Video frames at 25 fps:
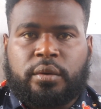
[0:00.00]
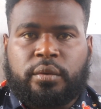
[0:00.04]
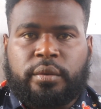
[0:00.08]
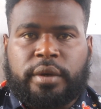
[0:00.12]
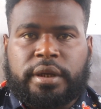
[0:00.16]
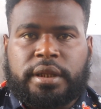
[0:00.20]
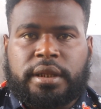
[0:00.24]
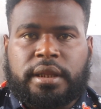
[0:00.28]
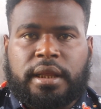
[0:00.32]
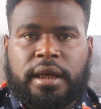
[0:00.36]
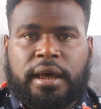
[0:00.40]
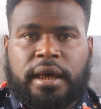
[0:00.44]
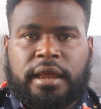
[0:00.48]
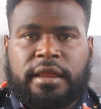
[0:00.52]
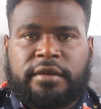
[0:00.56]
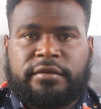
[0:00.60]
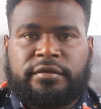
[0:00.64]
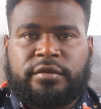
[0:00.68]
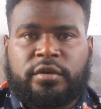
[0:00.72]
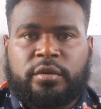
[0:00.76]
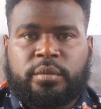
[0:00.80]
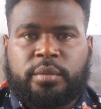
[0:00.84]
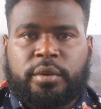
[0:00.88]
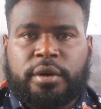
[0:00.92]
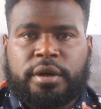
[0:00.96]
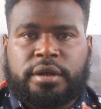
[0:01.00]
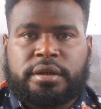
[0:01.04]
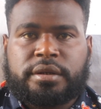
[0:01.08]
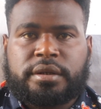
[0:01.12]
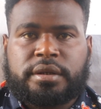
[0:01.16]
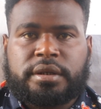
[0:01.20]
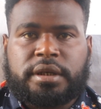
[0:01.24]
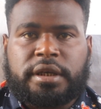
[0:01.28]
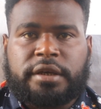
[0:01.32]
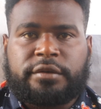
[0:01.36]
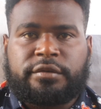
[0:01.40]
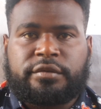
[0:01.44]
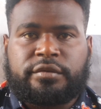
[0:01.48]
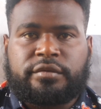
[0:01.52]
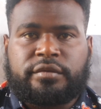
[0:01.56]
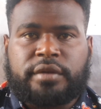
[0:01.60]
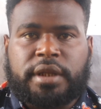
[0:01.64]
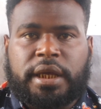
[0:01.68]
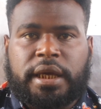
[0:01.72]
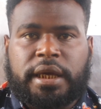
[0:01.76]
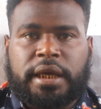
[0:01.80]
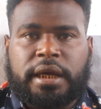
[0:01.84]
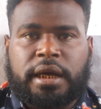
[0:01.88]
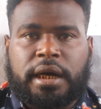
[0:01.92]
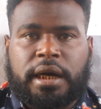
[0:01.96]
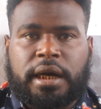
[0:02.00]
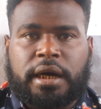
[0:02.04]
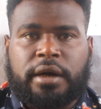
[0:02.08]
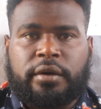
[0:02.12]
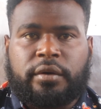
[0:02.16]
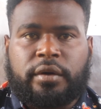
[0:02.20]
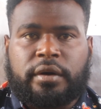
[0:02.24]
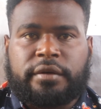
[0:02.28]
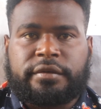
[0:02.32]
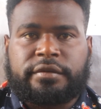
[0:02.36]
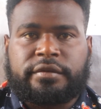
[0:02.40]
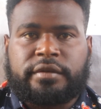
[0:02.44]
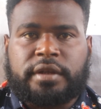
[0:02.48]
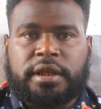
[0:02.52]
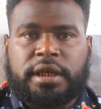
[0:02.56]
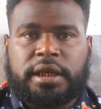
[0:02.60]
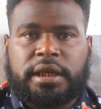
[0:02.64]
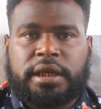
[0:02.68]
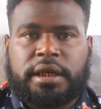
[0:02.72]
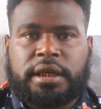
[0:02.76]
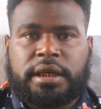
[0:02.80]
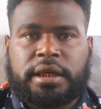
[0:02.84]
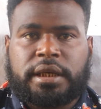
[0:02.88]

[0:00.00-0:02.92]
with other viewpoints if they are of the